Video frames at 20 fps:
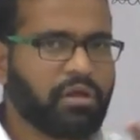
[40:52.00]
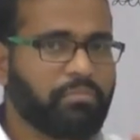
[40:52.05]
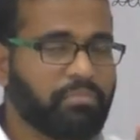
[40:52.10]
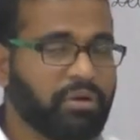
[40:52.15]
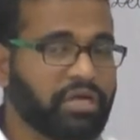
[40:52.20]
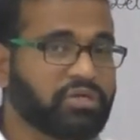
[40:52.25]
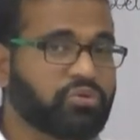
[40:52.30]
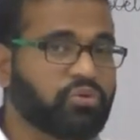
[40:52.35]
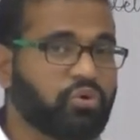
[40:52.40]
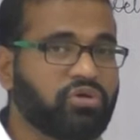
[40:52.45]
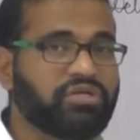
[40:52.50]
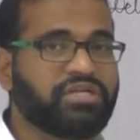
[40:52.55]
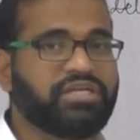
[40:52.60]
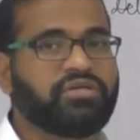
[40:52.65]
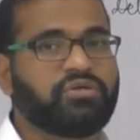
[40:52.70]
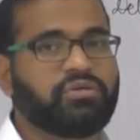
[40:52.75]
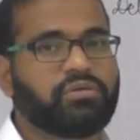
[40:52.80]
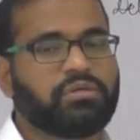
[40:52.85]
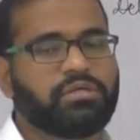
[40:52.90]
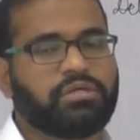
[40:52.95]
By
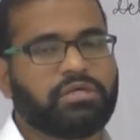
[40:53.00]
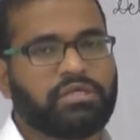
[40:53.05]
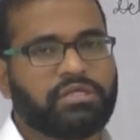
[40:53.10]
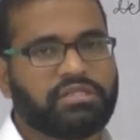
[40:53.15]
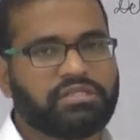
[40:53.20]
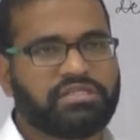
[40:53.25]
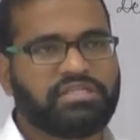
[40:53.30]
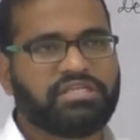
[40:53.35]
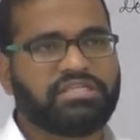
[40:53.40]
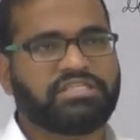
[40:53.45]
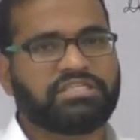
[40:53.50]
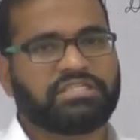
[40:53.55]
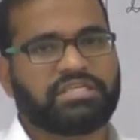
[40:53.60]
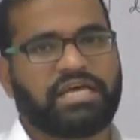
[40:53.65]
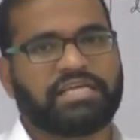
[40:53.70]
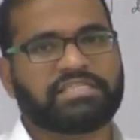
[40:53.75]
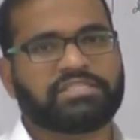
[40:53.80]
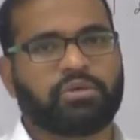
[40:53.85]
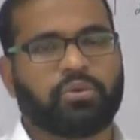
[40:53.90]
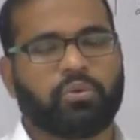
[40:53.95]
quoting this
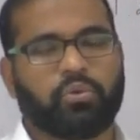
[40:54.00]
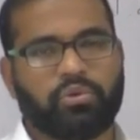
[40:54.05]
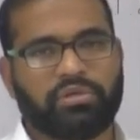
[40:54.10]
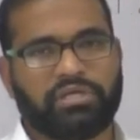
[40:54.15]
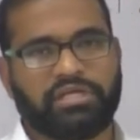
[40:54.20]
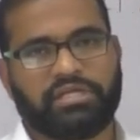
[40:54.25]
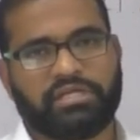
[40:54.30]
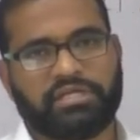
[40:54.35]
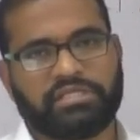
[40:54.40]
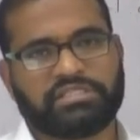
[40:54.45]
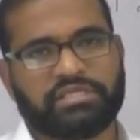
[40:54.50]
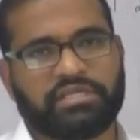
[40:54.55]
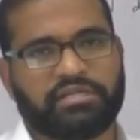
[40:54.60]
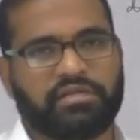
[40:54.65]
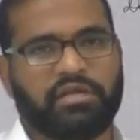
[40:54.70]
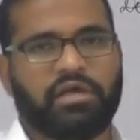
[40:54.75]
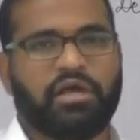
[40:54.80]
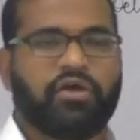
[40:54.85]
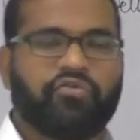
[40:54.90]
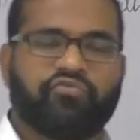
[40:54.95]
as the only
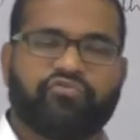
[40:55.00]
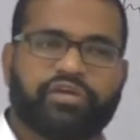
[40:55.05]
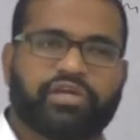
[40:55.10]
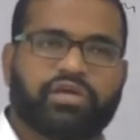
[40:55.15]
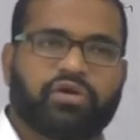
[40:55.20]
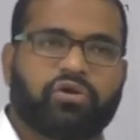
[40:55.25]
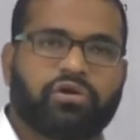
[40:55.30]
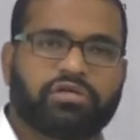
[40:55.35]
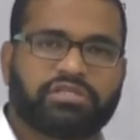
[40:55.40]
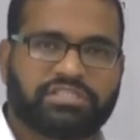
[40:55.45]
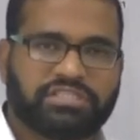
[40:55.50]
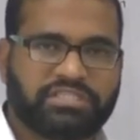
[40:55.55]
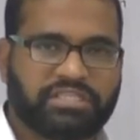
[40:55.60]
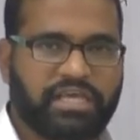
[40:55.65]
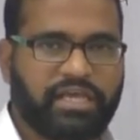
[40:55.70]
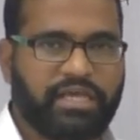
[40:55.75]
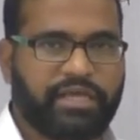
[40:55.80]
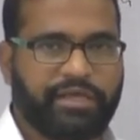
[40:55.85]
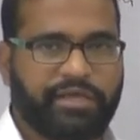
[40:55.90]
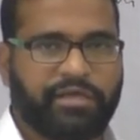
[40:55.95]
reason we cannot
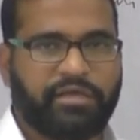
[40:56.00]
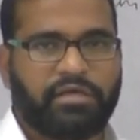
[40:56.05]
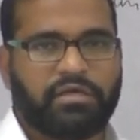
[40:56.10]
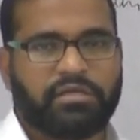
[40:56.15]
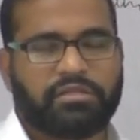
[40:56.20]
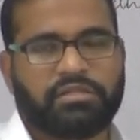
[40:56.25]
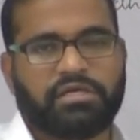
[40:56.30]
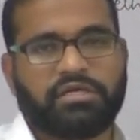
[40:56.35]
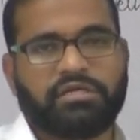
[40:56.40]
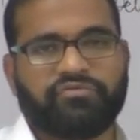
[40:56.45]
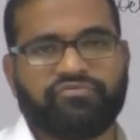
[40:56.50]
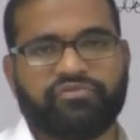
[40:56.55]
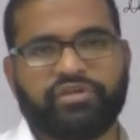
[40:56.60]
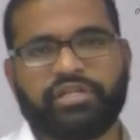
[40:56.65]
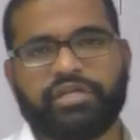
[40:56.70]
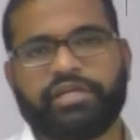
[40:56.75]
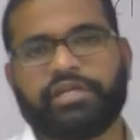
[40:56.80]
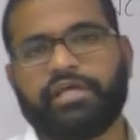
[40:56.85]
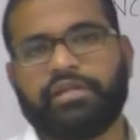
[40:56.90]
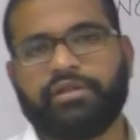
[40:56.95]
say that we
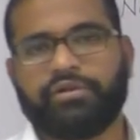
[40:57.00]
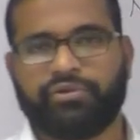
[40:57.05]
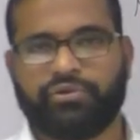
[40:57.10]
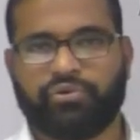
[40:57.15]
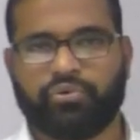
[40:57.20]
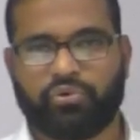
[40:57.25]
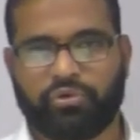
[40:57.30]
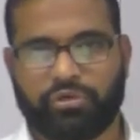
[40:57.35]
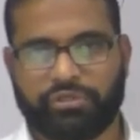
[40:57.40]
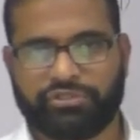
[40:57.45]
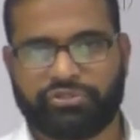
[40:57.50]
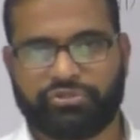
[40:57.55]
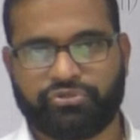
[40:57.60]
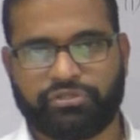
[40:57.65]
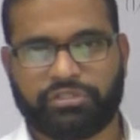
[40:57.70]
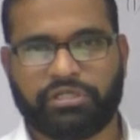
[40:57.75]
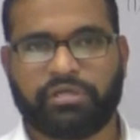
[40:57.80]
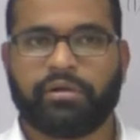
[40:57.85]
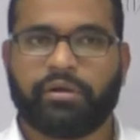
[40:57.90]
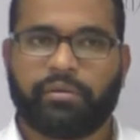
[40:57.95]
need a new
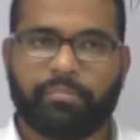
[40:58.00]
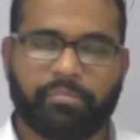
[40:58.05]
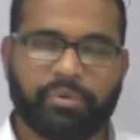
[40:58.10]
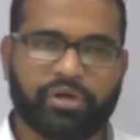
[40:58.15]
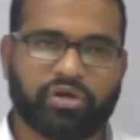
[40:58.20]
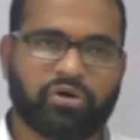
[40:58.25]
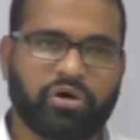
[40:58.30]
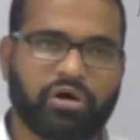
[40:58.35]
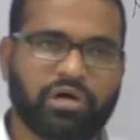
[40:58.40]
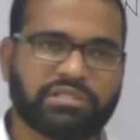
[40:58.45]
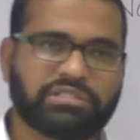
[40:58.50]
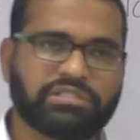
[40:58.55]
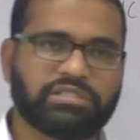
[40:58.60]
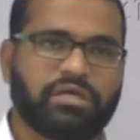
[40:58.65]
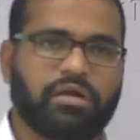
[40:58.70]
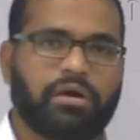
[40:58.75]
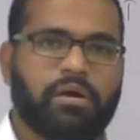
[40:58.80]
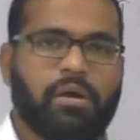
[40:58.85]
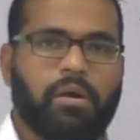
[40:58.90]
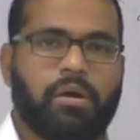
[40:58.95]
constitution because
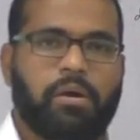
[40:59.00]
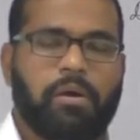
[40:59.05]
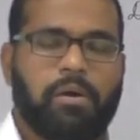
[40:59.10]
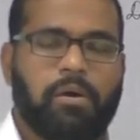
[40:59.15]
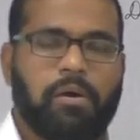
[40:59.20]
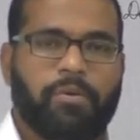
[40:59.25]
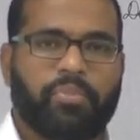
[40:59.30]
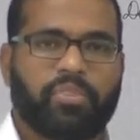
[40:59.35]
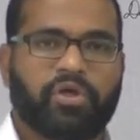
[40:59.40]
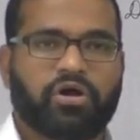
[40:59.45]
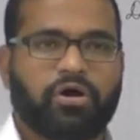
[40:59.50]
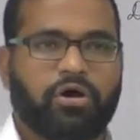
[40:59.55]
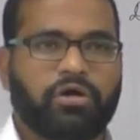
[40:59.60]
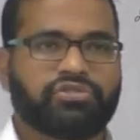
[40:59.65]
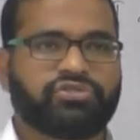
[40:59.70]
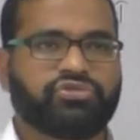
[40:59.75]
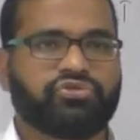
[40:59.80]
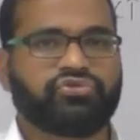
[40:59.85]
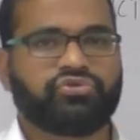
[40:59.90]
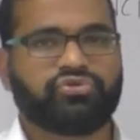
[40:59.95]
the
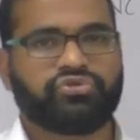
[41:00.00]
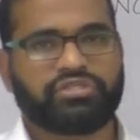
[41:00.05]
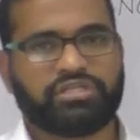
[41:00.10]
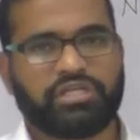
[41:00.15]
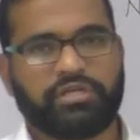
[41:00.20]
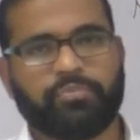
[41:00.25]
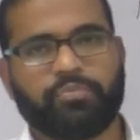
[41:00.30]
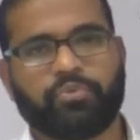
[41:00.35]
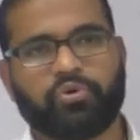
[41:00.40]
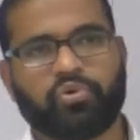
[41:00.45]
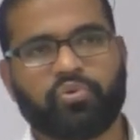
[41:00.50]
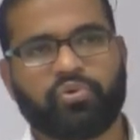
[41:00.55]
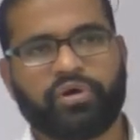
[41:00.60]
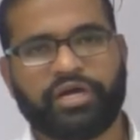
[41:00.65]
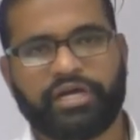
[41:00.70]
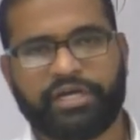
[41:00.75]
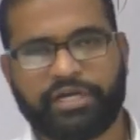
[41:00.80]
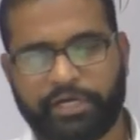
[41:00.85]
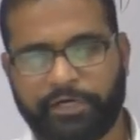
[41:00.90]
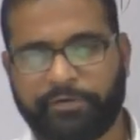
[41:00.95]
constitution
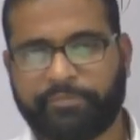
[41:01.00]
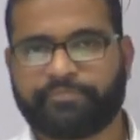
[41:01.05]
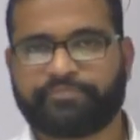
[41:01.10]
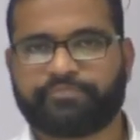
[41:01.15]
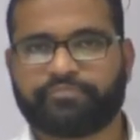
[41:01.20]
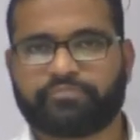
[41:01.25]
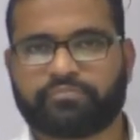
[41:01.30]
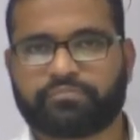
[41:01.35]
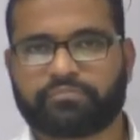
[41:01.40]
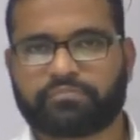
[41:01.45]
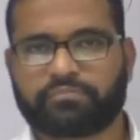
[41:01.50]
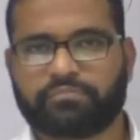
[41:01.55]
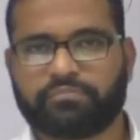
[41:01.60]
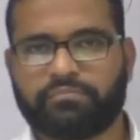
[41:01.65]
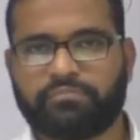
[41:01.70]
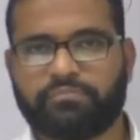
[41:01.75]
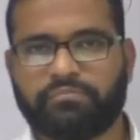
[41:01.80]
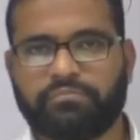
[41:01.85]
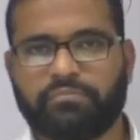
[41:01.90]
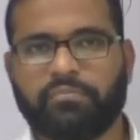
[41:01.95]
provided
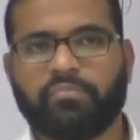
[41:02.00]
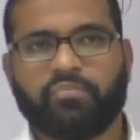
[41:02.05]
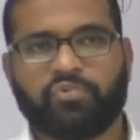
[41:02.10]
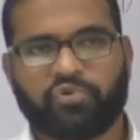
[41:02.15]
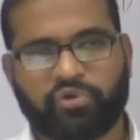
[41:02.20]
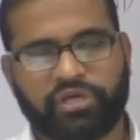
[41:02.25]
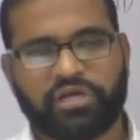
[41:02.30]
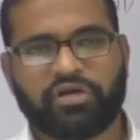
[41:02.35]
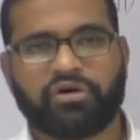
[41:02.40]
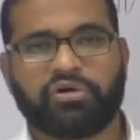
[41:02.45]
okay